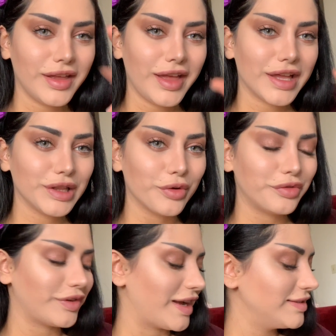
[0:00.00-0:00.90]
Hello
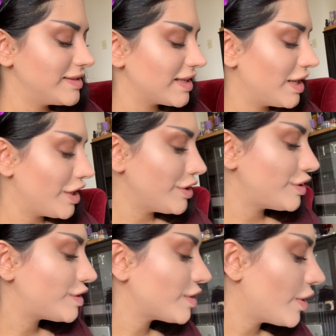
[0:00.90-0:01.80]
friends.
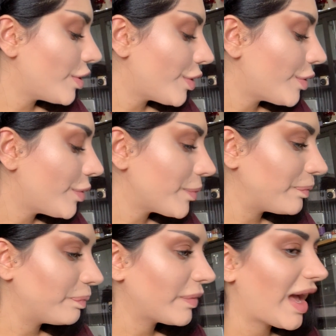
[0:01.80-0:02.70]
So
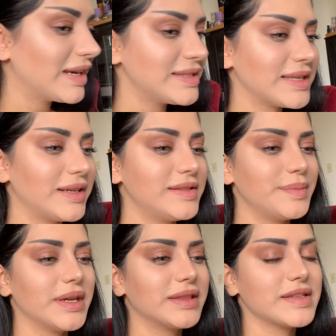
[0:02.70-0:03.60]
I decided to
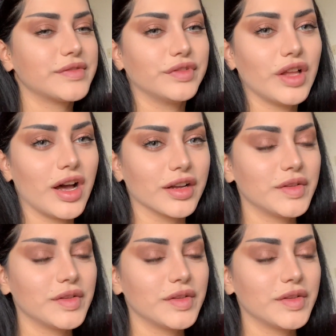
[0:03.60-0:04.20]
make this vlog.